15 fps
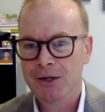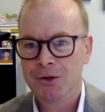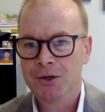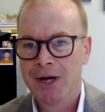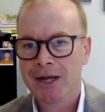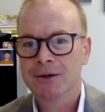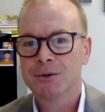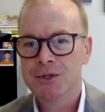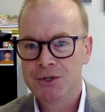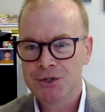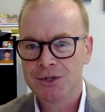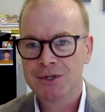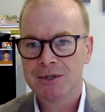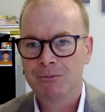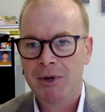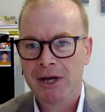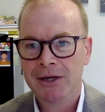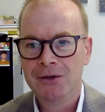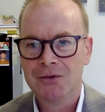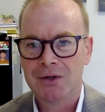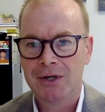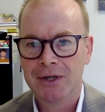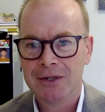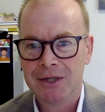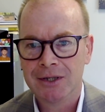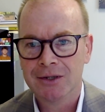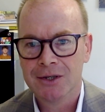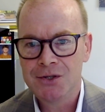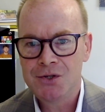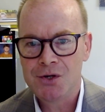union acquisitions of banks. And I
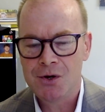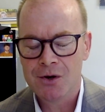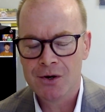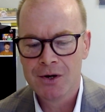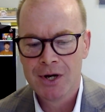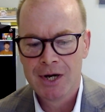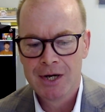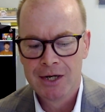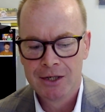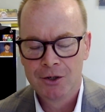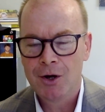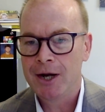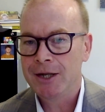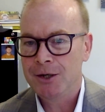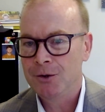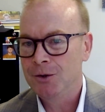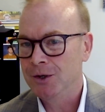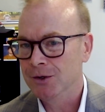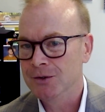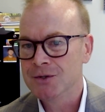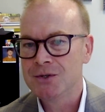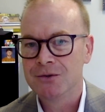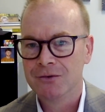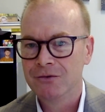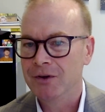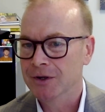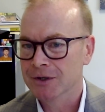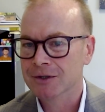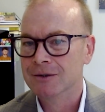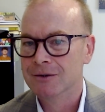think this year, credit unions
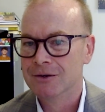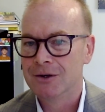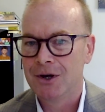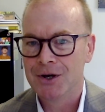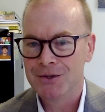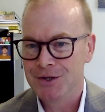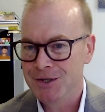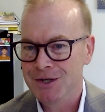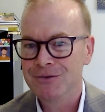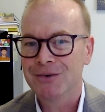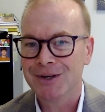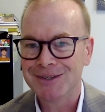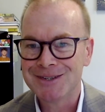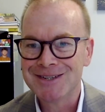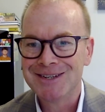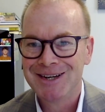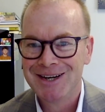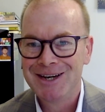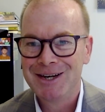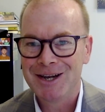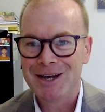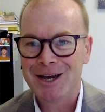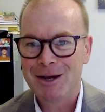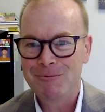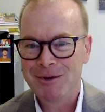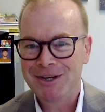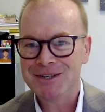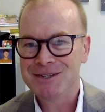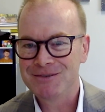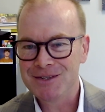feel on the defense
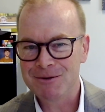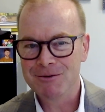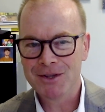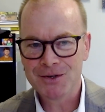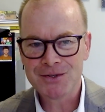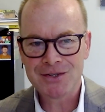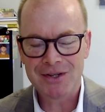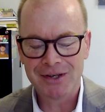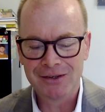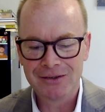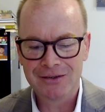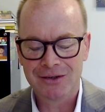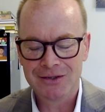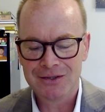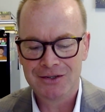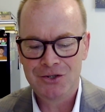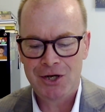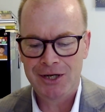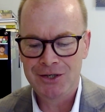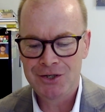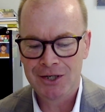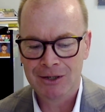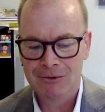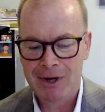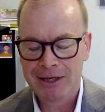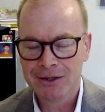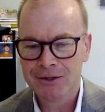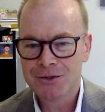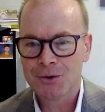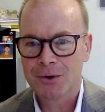because of some of those things. So it's a changing
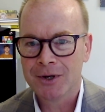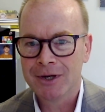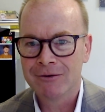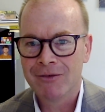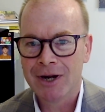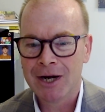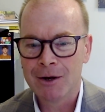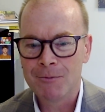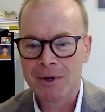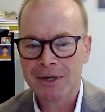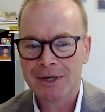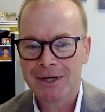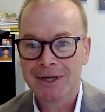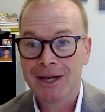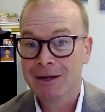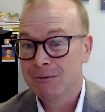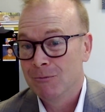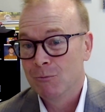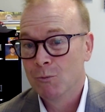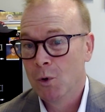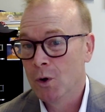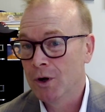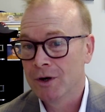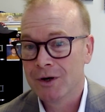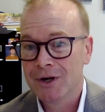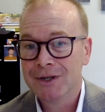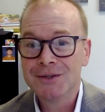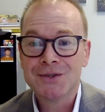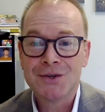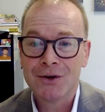regulatory environment. Again, more
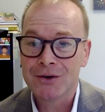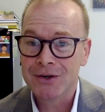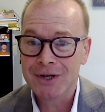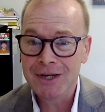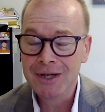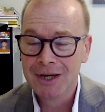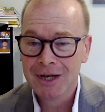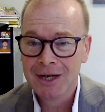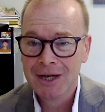uncertainty,